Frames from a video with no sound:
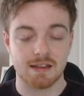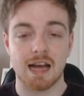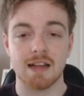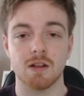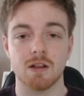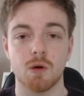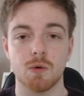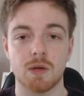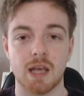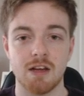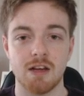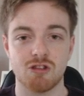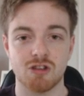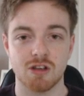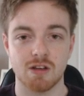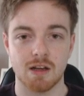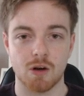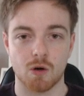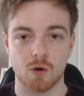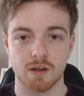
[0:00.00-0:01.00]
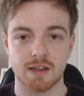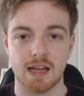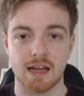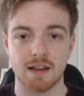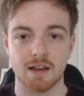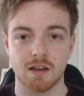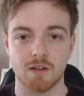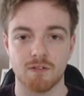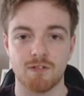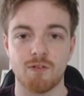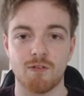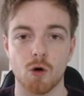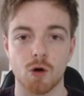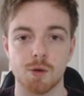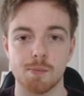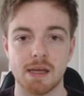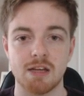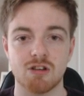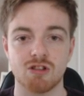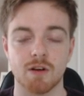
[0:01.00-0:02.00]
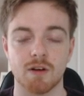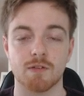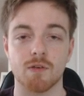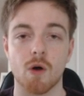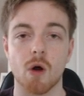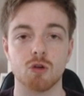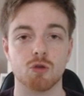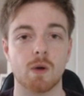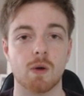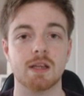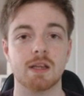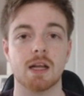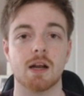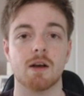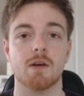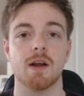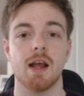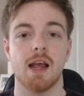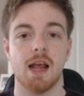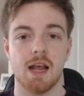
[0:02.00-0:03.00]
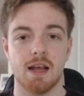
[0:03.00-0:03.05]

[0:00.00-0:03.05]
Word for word: that location or that little formation of rocks right there